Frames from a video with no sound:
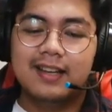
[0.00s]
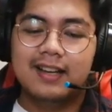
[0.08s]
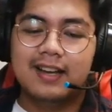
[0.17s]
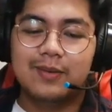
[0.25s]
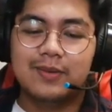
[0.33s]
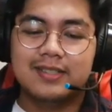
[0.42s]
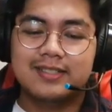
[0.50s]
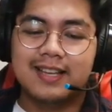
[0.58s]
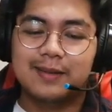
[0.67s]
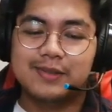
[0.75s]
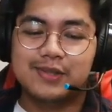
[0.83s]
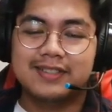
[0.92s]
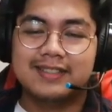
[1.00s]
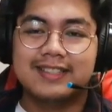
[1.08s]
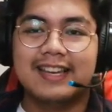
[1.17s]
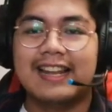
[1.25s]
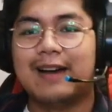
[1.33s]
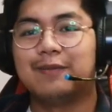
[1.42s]
I was
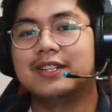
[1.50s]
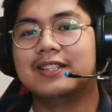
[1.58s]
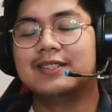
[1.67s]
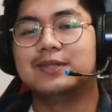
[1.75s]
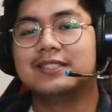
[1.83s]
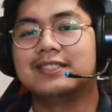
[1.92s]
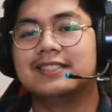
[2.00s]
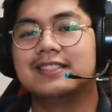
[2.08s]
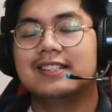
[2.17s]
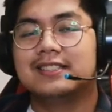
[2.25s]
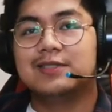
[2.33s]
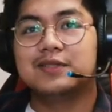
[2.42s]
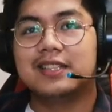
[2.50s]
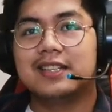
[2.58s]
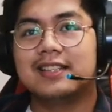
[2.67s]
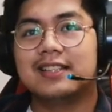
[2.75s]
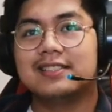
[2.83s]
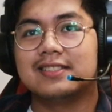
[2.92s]
absolutely enamored with some of the
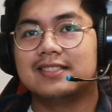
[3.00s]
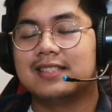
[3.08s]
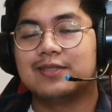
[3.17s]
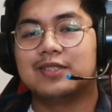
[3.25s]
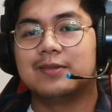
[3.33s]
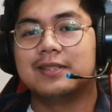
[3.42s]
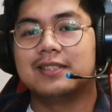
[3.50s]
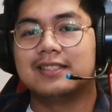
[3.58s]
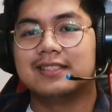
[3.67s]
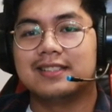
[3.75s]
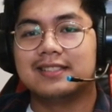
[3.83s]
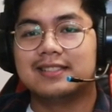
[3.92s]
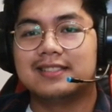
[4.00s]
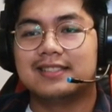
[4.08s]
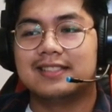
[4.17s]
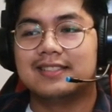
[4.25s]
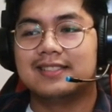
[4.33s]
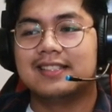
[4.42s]
lessons, some of the materials.
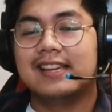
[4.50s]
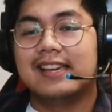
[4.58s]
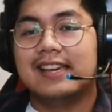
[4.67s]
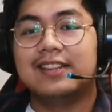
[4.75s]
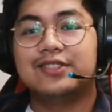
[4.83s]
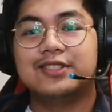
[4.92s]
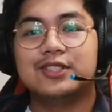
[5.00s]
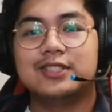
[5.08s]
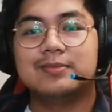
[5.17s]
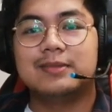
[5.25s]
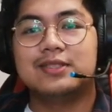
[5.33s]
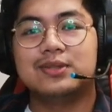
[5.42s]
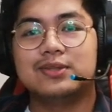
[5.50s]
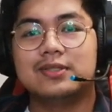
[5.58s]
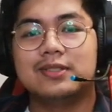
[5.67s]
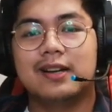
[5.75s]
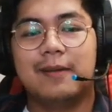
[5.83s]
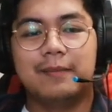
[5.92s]
It introduced me
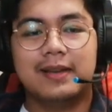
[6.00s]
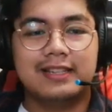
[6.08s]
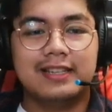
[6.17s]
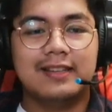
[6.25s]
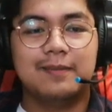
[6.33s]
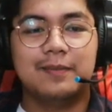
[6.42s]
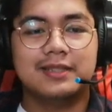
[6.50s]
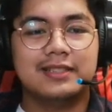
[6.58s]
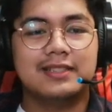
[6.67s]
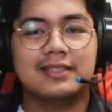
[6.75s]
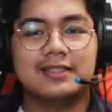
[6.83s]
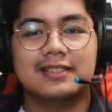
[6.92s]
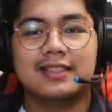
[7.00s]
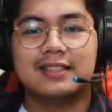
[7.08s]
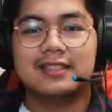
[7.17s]
to many materials that